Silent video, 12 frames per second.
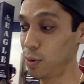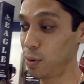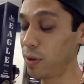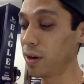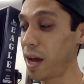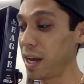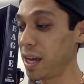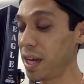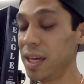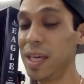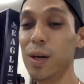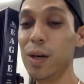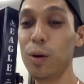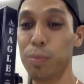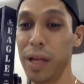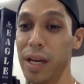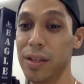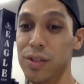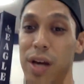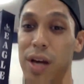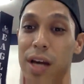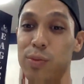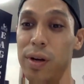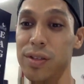Well, they're like heel blades. You
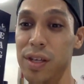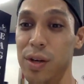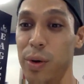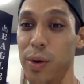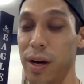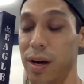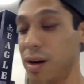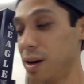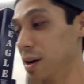guys want to see quick?